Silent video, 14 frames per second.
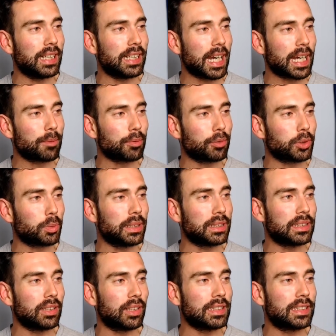in April
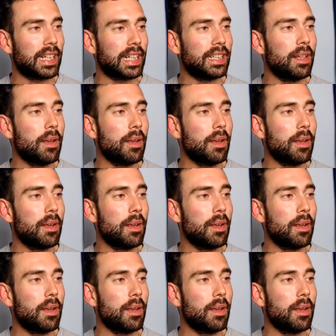2019